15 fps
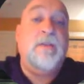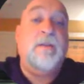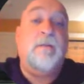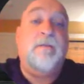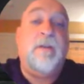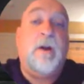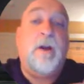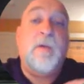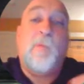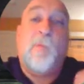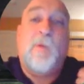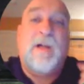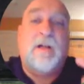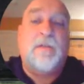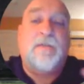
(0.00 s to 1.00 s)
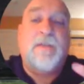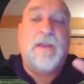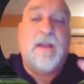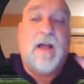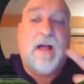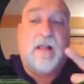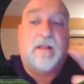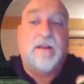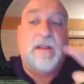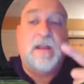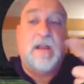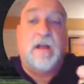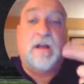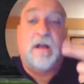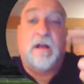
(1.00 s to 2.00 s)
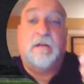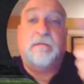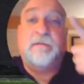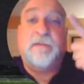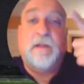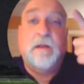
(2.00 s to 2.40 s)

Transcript: the very wealthy colony of